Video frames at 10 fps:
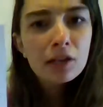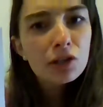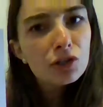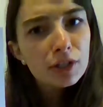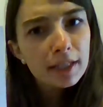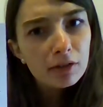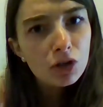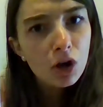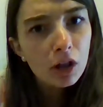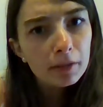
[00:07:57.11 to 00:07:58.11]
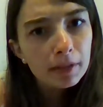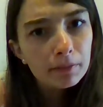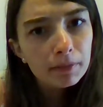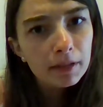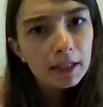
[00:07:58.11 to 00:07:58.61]
You see how tall the
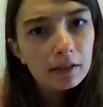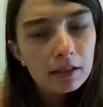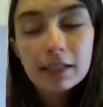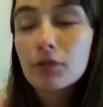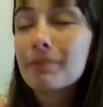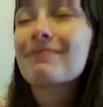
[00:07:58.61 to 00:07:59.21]
puppy is?